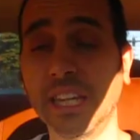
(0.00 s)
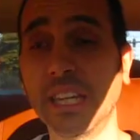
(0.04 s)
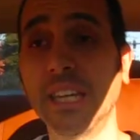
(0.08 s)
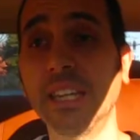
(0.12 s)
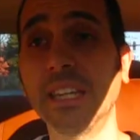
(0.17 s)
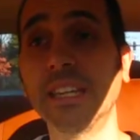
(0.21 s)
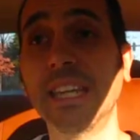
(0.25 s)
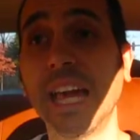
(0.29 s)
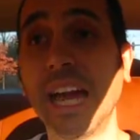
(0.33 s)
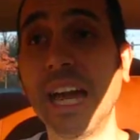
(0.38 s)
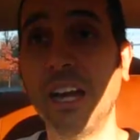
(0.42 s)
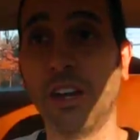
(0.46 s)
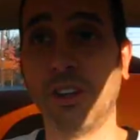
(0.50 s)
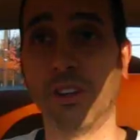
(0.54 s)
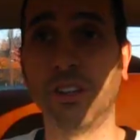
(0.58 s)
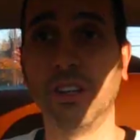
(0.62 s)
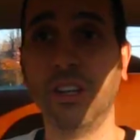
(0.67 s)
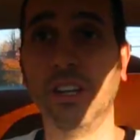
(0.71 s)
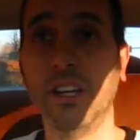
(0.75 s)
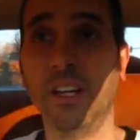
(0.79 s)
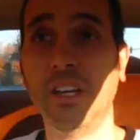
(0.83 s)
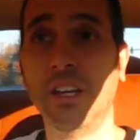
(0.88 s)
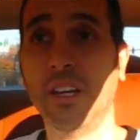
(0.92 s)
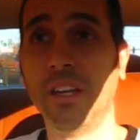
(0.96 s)
ticking down
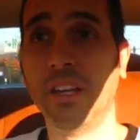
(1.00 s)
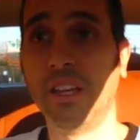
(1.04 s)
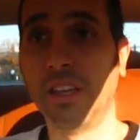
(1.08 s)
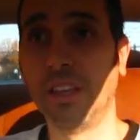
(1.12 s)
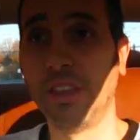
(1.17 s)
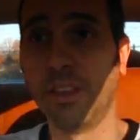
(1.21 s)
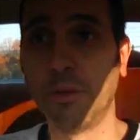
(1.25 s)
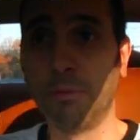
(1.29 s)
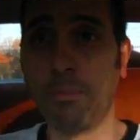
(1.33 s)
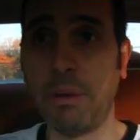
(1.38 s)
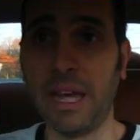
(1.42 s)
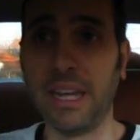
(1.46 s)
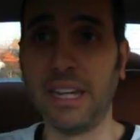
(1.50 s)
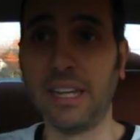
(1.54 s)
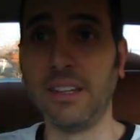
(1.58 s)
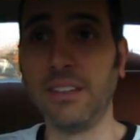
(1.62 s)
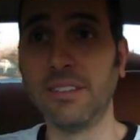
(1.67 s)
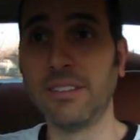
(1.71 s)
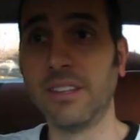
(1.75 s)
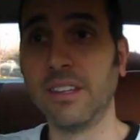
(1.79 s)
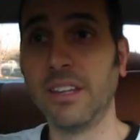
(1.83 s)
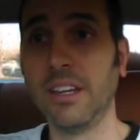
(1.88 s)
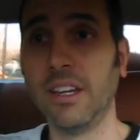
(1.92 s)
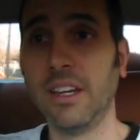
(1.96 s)
the
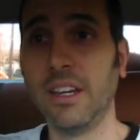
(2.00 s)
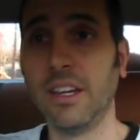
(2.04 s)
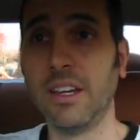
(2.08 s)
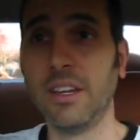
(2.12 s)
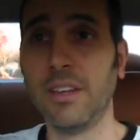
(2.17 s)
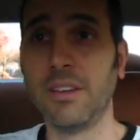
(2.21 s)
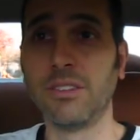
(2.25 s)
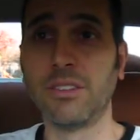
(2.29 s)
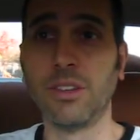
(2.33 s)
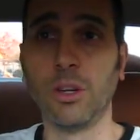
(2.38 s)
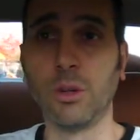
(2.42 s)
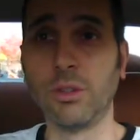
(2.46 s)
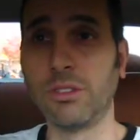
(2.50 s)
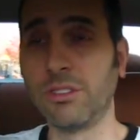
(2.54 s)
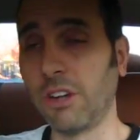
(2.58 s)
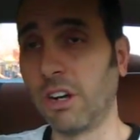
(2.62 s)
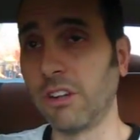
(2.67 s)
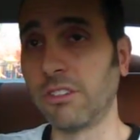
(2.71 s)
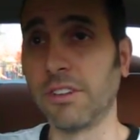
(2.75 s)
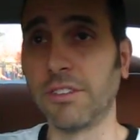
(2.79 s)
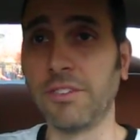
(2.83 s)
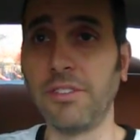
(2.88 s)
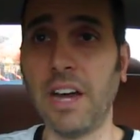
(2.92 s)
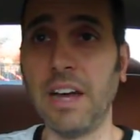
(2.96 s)
pennies. So it
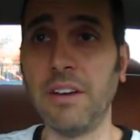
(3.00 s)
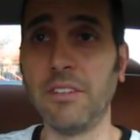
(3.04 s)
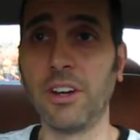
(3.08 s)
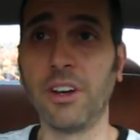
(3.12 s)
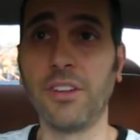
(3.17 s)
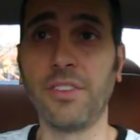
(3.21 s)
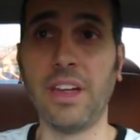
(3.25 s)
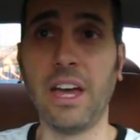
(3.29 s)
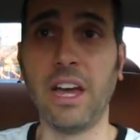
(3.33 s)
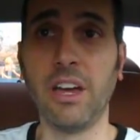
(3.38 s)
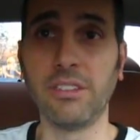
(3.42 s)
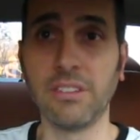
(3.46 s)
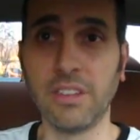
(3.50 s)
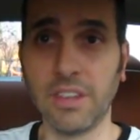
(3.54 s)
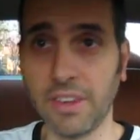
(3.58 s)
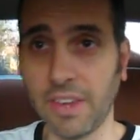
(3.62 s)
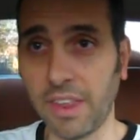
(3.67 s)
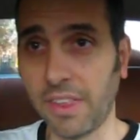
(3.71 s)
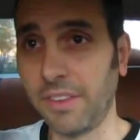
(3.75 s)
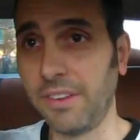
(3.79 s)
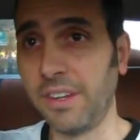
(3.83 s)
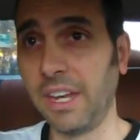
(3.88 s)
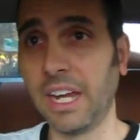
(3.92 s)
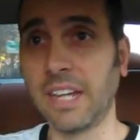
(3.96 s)
starts at $500,000,
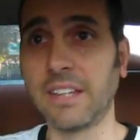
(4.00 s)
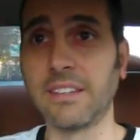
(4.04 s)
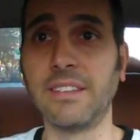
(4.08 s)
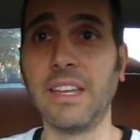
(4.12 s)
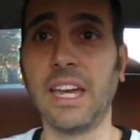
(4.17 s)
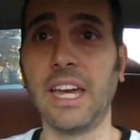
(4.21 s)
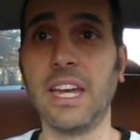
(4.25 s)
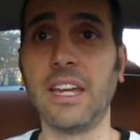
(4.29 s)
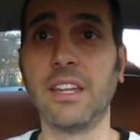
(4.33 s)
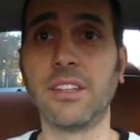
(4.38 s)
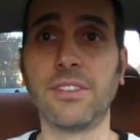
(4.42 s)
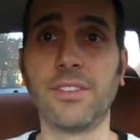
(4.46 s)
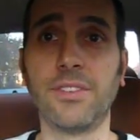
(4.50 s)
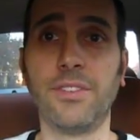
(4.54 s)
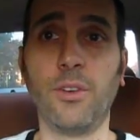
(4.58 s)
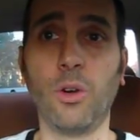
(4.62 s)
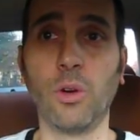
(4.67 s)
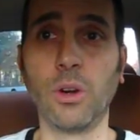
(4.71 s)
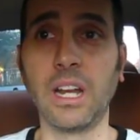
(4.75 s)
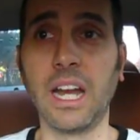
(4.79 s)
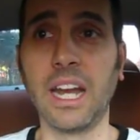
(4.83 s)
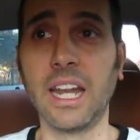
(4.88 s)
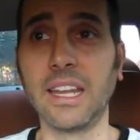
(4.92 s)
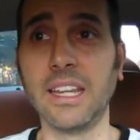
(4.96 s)
then the next day it's
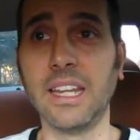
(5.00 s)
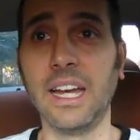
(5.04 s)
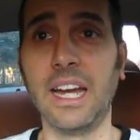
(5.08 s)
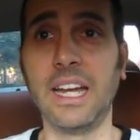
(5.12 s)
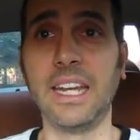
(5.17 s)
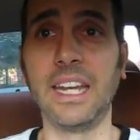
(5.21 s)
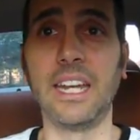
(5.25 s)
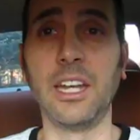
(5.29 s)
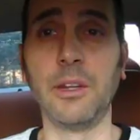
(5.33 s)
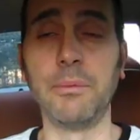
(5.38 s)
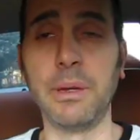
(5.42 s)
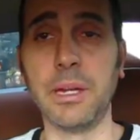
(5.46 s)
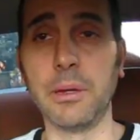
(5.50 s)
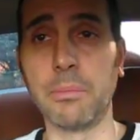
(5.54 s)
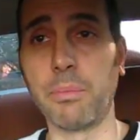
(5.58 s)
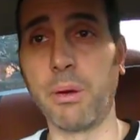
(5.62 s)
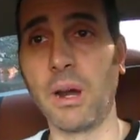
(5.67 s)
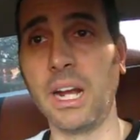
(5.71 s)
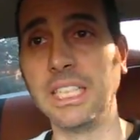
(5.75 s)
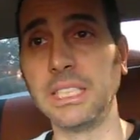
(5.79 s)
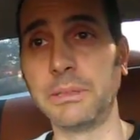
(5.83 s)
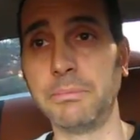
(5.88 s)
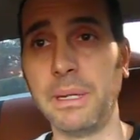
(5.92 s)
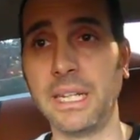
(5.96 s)
$499, and to be a
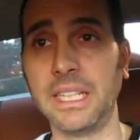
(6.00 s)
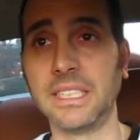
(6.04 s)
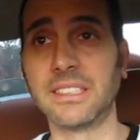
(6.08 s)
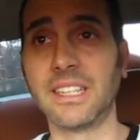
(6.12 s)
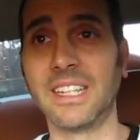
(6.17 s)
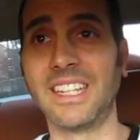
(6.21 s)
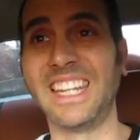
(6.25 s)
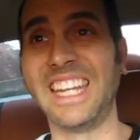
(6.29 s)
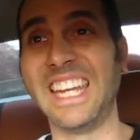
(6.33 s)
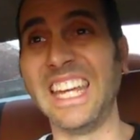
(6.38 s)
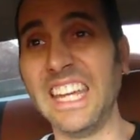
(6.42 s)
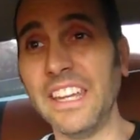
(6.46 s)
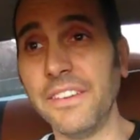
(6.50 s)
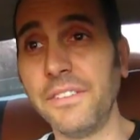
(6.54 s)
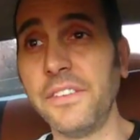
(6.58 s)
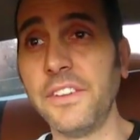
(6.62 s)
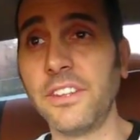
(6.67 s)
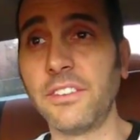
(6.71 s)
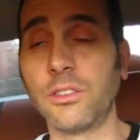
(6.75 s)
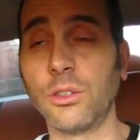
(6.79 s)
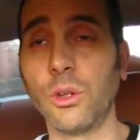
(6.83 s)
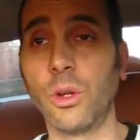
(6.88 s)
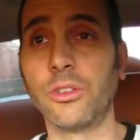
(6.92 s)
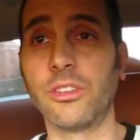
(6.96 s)
price based on if
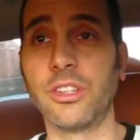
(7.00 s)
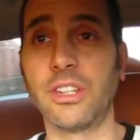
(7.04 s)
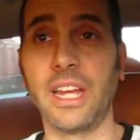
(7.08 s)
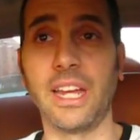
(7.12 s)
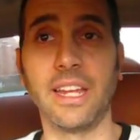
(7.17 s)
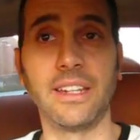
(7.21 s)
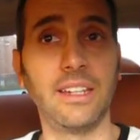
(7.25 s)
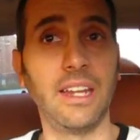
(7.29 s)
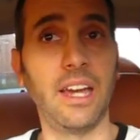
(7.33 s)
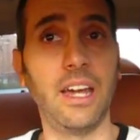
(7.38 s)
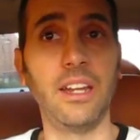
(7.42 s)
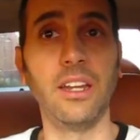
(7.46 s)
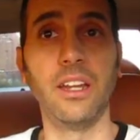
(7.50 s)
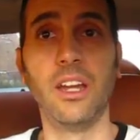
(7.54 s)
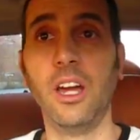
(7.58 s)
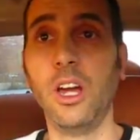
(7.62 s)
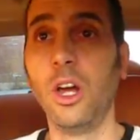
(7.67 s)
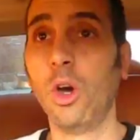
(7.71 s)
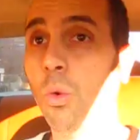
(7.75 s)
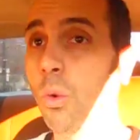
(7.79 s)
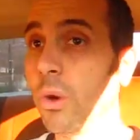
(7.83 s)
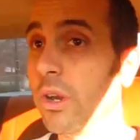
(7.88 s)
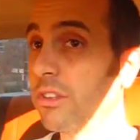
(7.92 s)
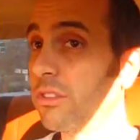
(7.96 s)
it sold today, not
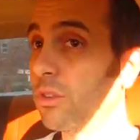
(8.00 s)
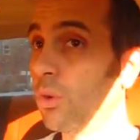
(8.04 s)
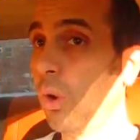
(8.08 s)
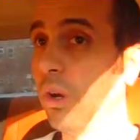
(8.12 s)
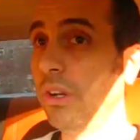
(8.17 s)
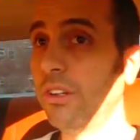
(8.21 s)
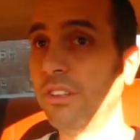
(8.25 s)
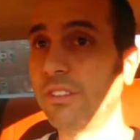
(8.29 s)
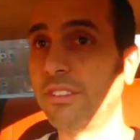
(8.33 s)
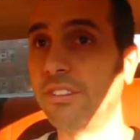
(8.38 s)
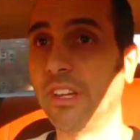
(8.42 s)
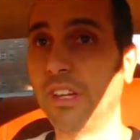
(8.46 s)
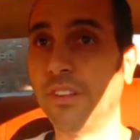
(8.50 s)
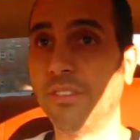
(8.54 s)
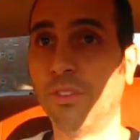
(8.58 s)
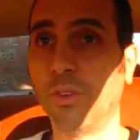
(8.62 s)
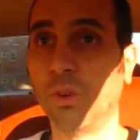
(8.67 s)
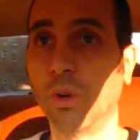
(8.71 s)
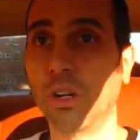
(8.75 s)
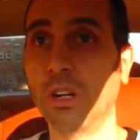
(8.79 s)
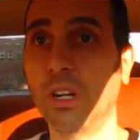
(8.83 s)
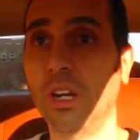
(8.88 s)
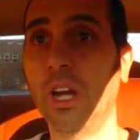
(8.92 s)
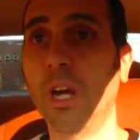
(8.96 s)
what it's going to sell
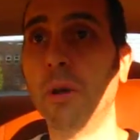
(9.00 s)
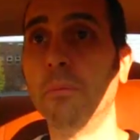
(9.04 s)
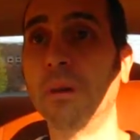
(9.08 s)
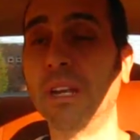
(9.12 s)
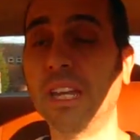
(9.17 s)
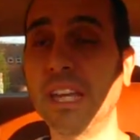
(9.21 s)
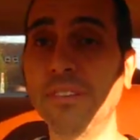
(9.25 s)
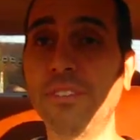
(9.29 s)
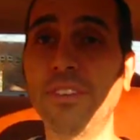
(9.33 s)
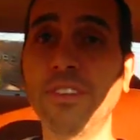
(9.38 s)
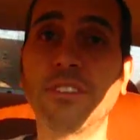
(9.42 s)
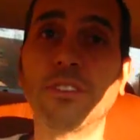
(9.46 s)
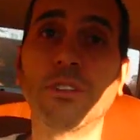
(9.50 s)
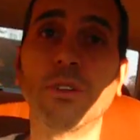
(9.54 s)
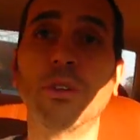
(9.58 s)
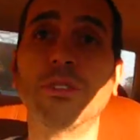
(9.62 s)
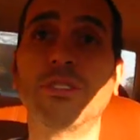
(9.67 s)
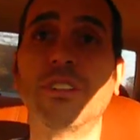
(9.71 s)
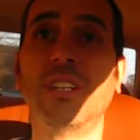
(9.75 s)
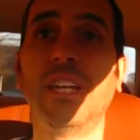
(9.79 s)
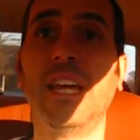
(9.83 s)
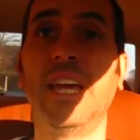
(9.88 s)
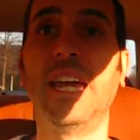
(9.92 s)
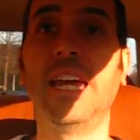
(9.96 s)
for, but if it
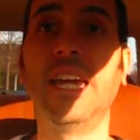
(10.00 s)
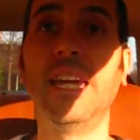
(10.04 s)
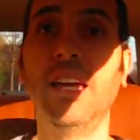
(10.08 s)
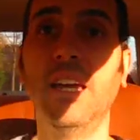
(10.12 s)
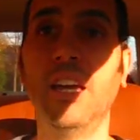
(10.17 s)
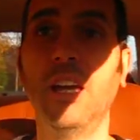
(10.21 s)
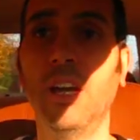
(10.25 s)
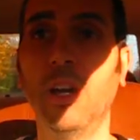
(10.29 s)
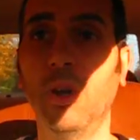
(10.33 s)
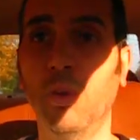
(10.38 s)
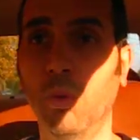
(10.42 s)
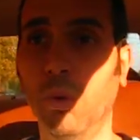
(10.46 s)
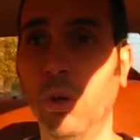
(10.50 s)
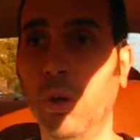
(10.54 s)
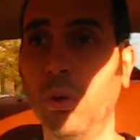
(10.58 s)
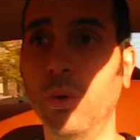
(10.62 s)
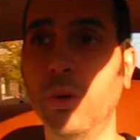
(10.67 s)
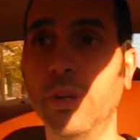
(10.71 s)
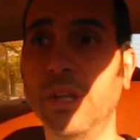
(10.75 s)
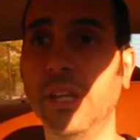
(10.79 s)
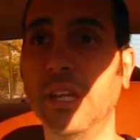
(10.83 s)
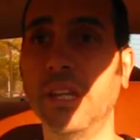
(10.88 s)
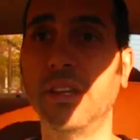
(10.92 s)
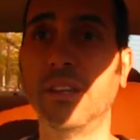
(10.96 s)
sold today, what
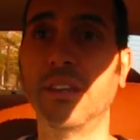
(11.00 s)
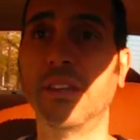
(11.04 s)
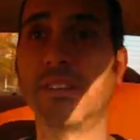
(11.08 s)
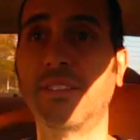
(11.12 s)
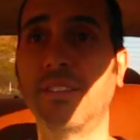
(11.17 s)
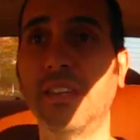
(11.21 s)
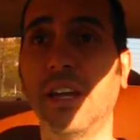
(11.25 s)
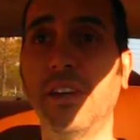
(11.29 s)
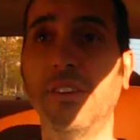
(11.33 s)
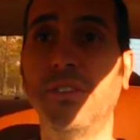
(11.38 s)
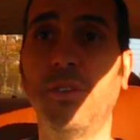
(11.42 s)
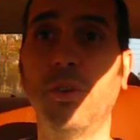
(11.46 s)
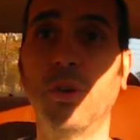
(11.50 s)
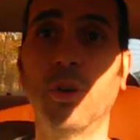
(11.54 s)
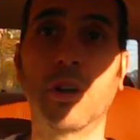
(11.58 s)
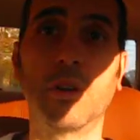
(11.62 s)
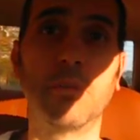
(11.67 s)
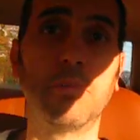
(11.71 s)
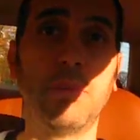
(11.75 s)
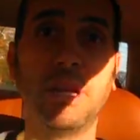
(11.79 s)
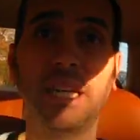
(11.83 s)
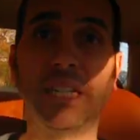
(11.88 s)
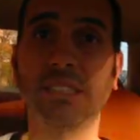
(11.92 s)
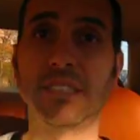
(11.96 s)
would it sell
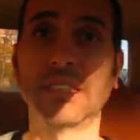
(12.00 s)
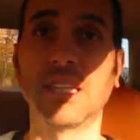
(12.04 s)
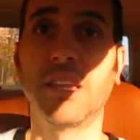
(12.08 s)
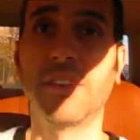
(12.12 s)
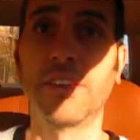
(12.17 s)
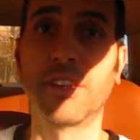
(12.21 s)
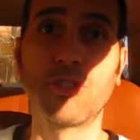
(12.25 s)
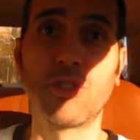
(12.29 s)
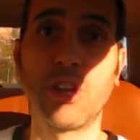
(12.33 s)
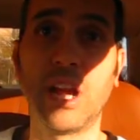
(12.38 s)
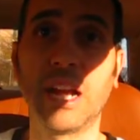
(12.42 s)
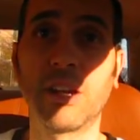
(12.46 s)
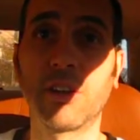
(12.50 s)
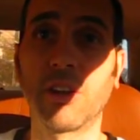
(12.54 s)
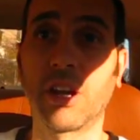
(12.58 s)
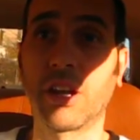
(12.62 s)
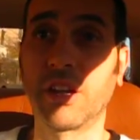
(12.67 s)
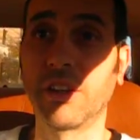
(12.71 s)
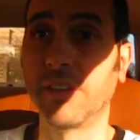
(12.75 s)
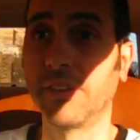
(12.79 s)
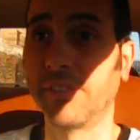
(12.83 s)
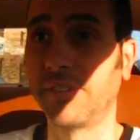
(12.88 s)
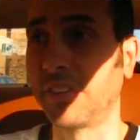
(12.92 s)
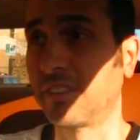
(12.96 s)
for based on the track
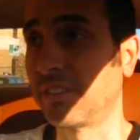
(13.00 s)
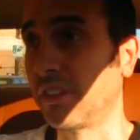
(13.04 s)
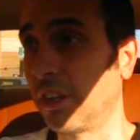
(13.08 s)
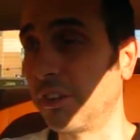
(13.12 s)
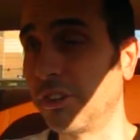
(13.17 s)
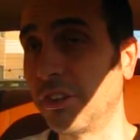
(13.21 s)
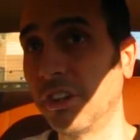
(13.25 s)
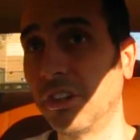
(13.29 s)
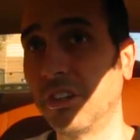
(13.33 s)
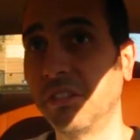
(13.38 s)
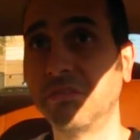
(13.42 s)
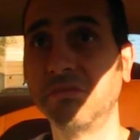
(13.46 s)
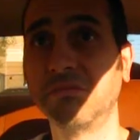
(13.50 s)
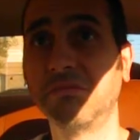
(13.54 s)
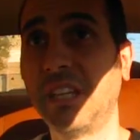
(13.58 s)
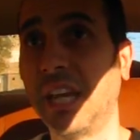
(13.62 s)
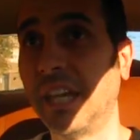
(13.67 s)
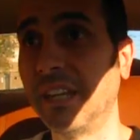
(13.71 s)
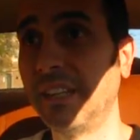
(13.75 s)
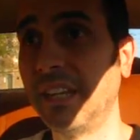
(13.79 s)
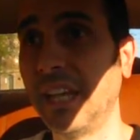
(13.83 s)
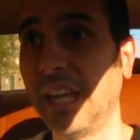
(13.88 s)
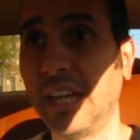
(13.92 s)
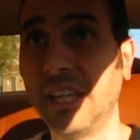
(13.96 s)
record. If it's under
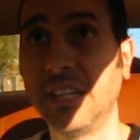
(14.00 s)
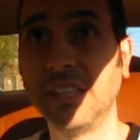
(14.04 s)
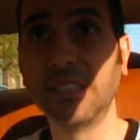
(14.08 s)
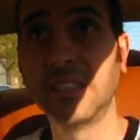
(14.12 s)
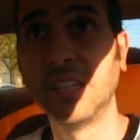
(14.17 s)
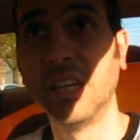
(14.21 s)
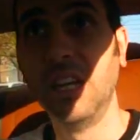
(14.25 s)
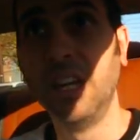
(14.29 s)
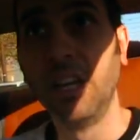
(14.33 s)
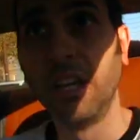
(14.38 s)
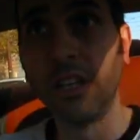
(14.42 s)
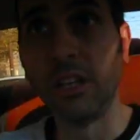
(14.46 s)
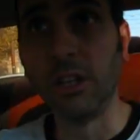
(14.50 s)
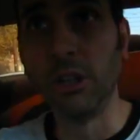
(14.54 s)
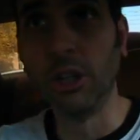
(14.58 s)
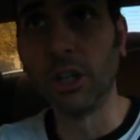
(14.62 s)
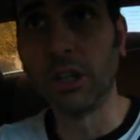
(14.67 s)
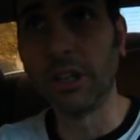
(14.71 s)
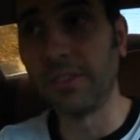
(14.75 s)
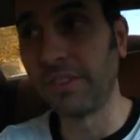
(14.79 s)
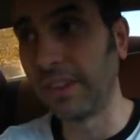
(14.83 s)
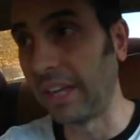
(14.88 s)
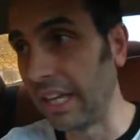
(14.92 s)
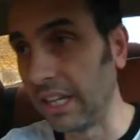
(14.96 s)
10 days, you
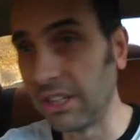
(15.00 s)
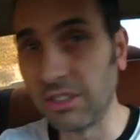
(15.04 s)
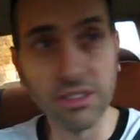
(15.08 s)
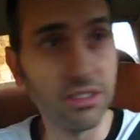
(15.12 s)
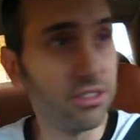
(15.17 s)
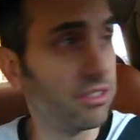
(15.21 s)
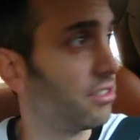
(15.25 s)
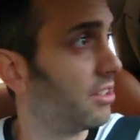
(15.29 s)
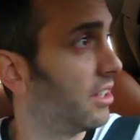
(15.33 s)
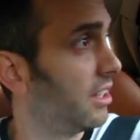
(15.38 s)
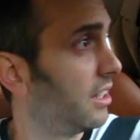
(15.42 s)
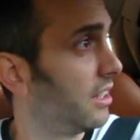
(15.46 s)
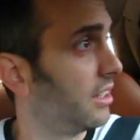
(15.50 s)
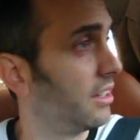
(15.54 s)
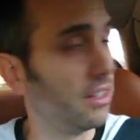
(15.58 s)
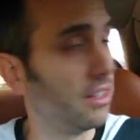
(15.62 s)
look at the agent's,